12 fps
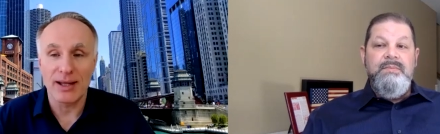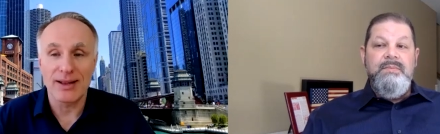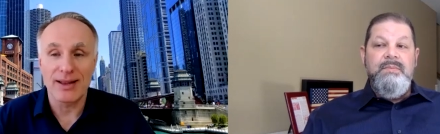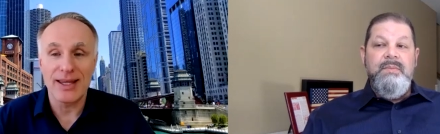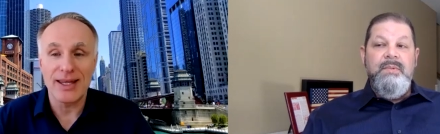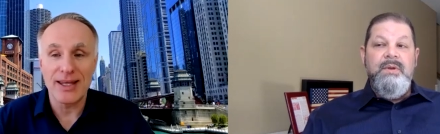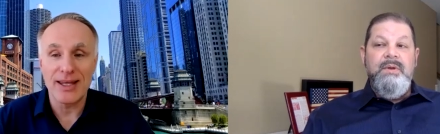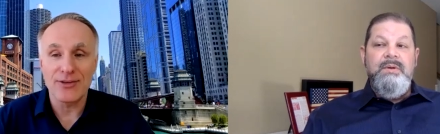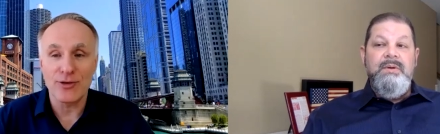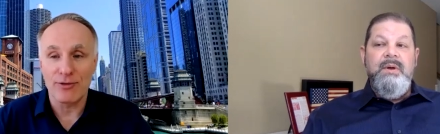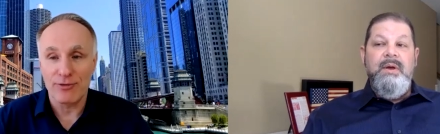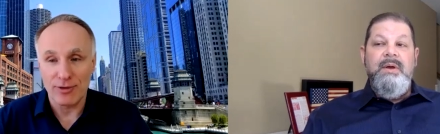Speaker 1: at ease
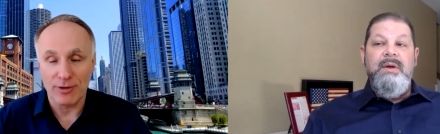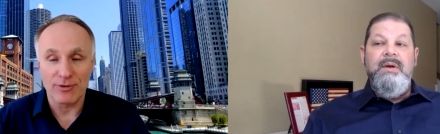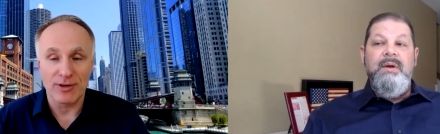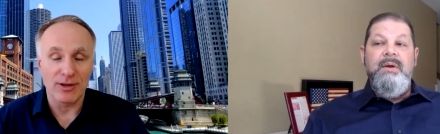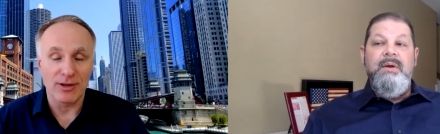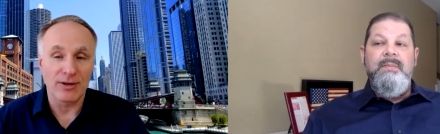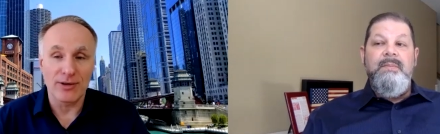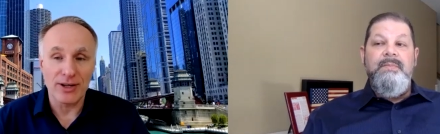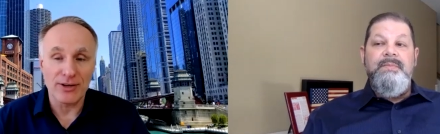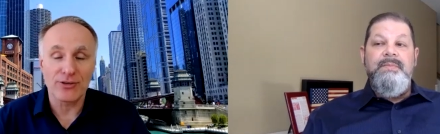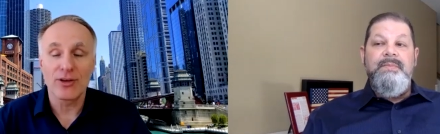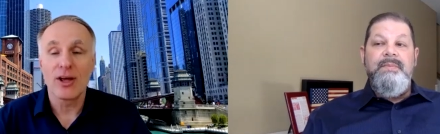of, of the
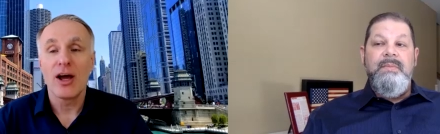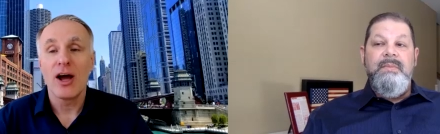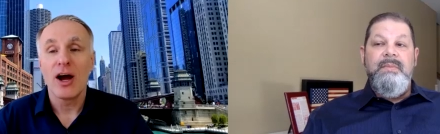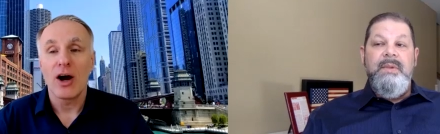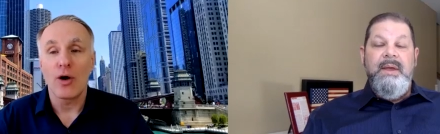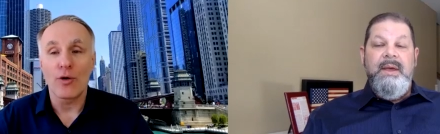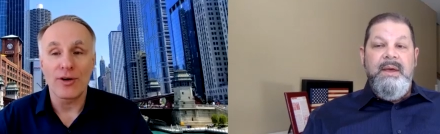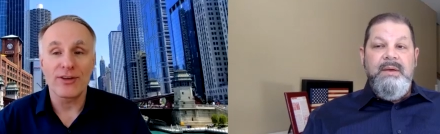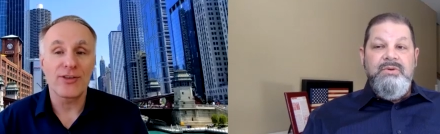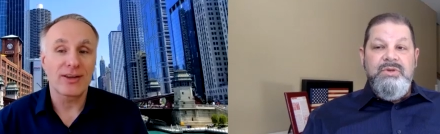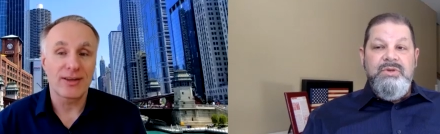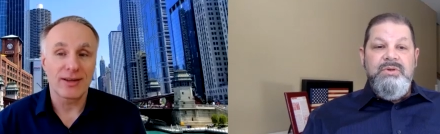risks? Or is
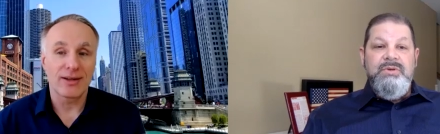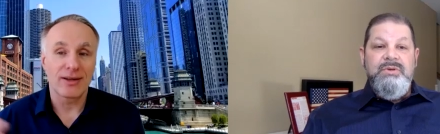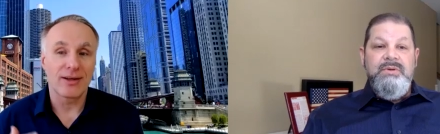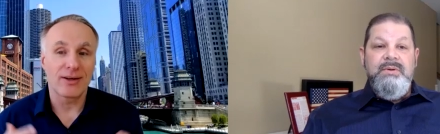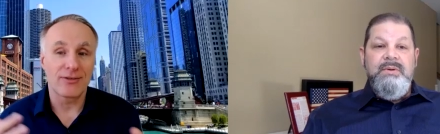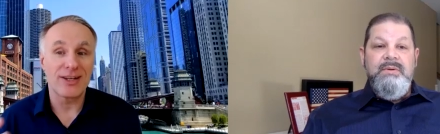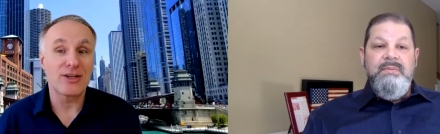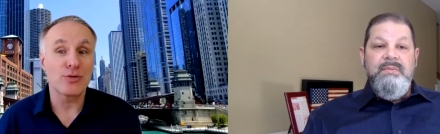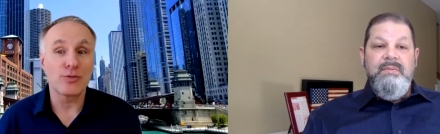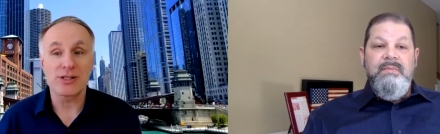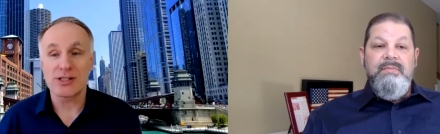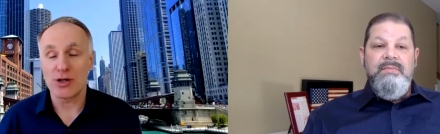it uh,
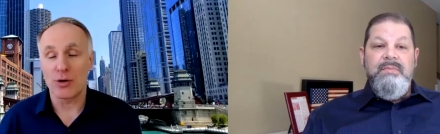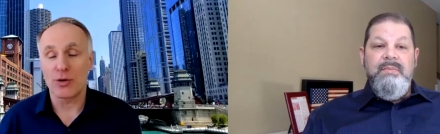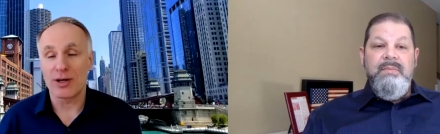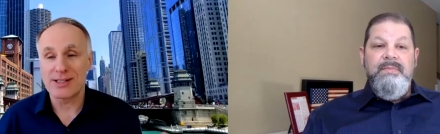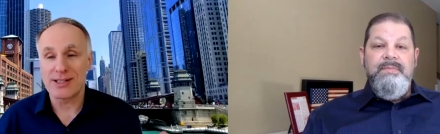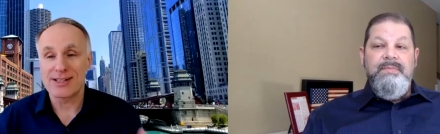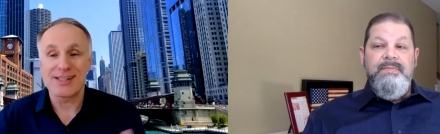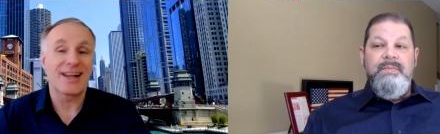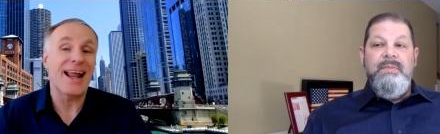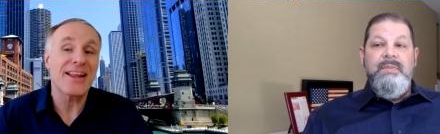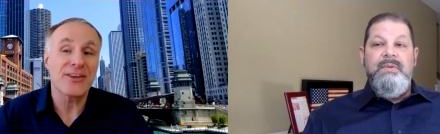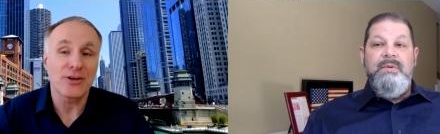reduced so it's, it's a
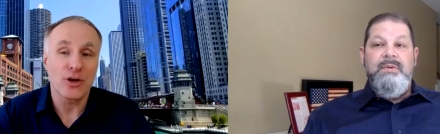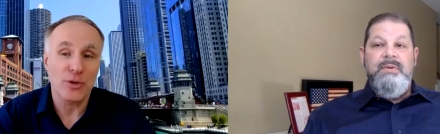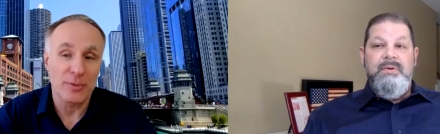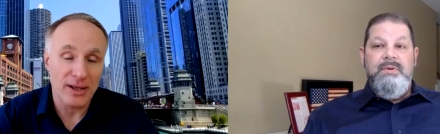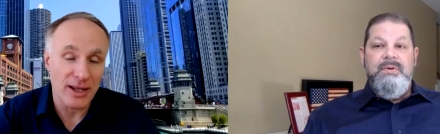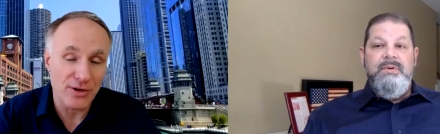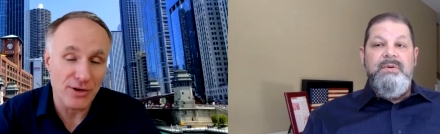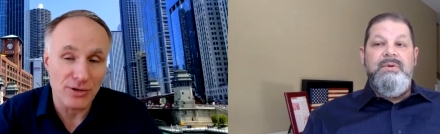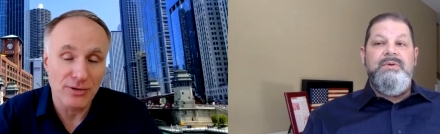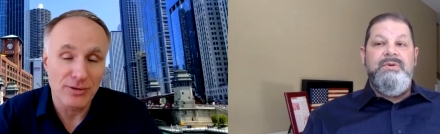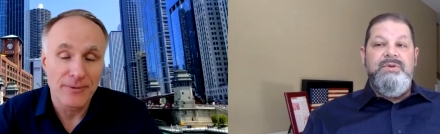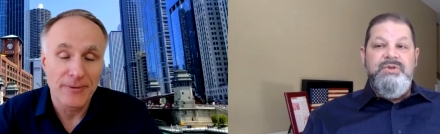lighter documentation?
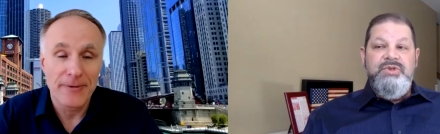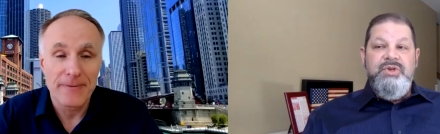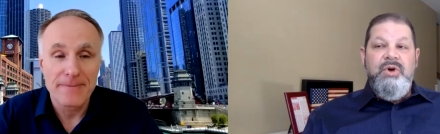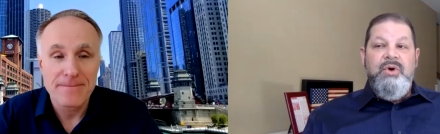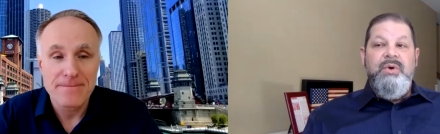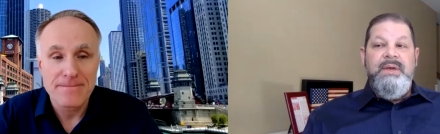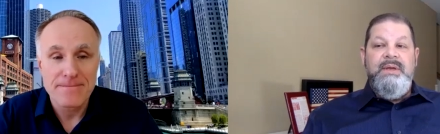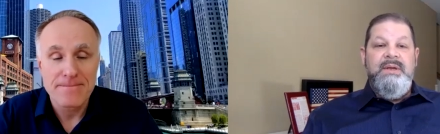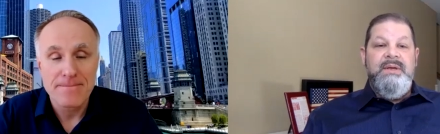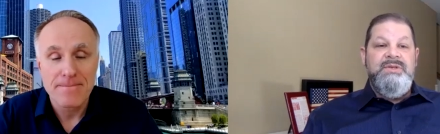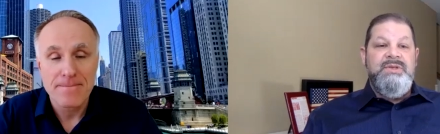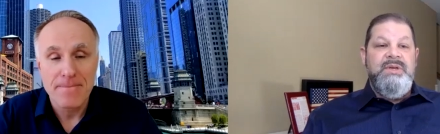
Speaker 2: So it
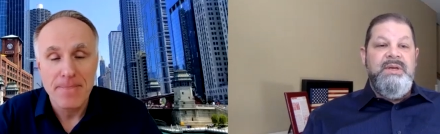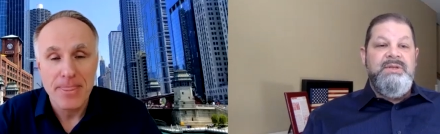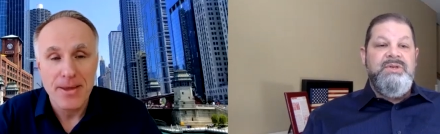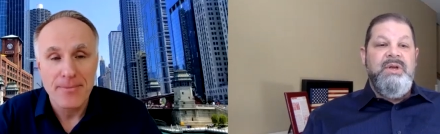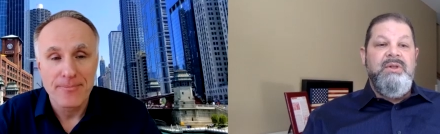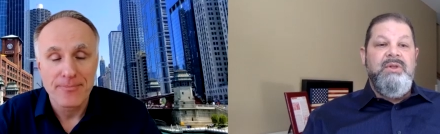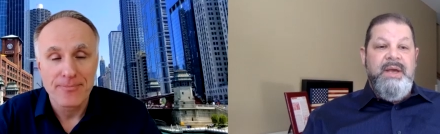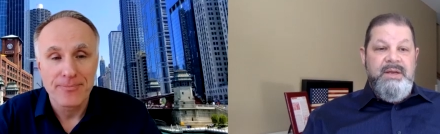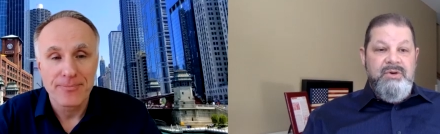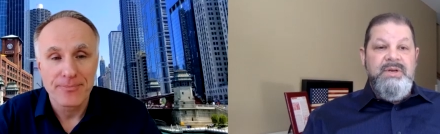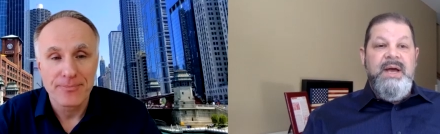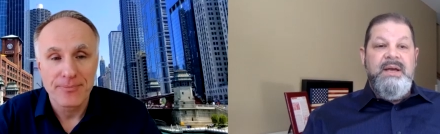is it's a
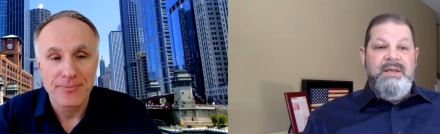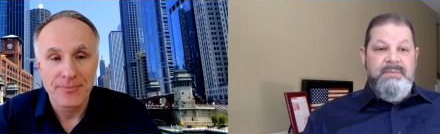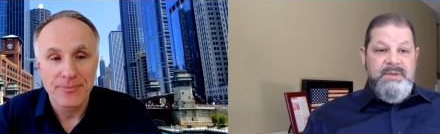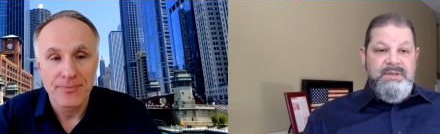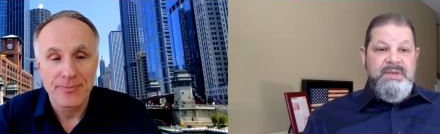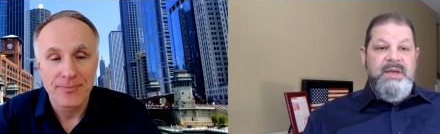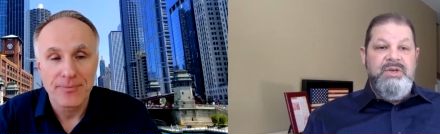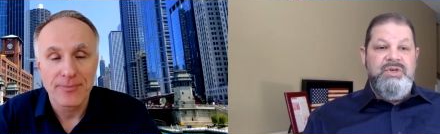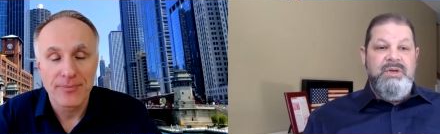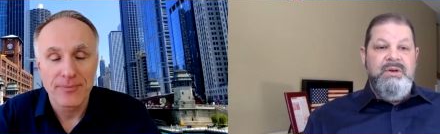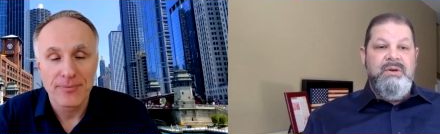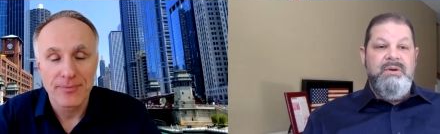lighter
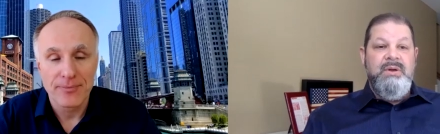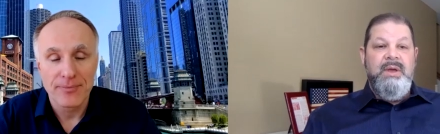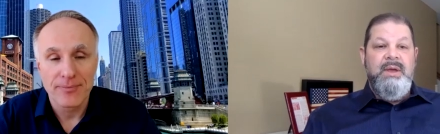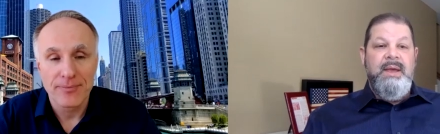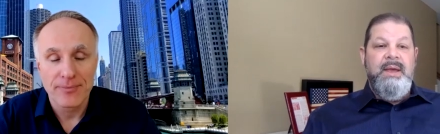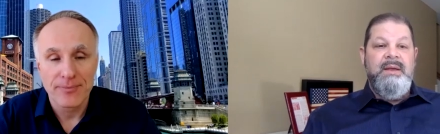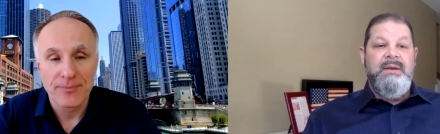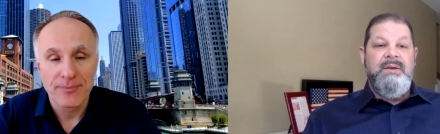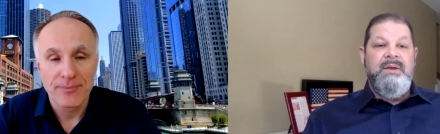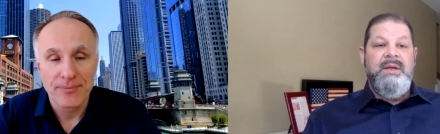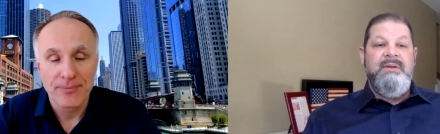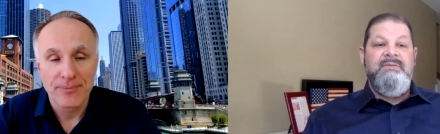documentation
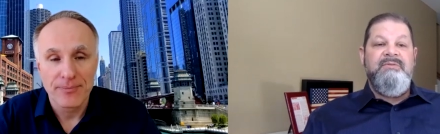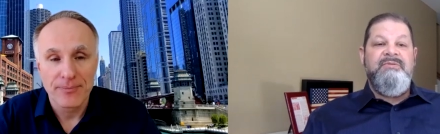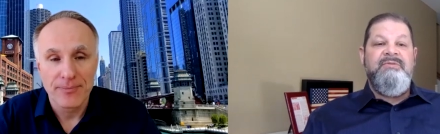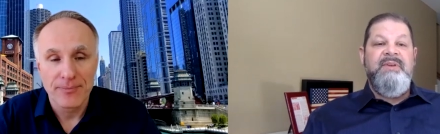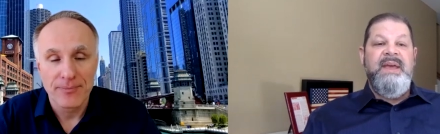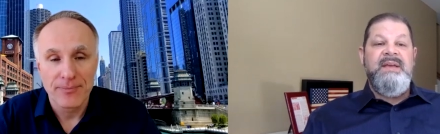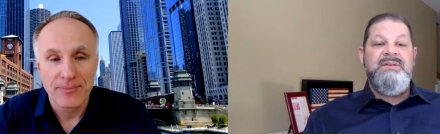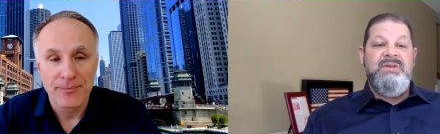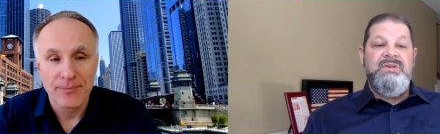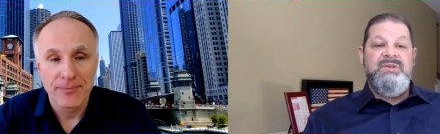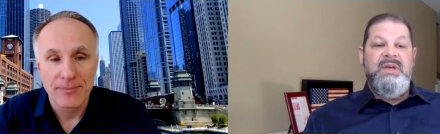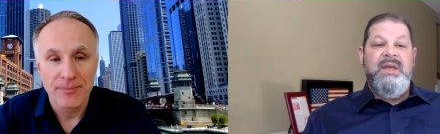and it
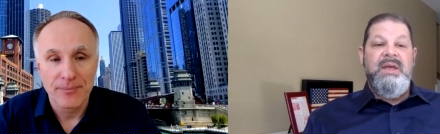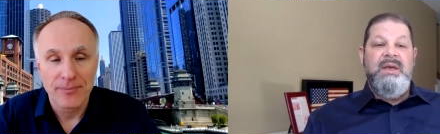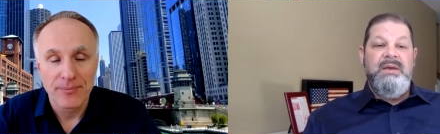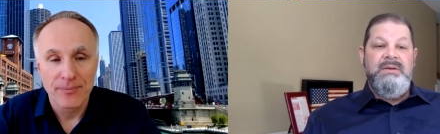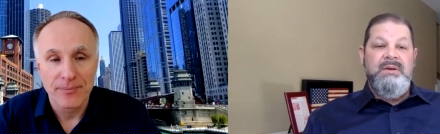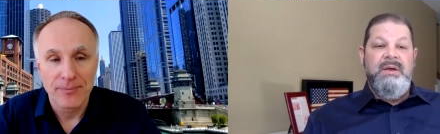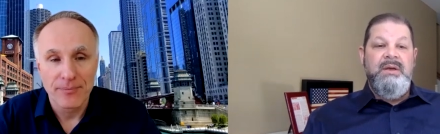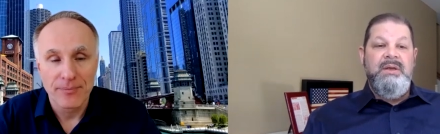phases in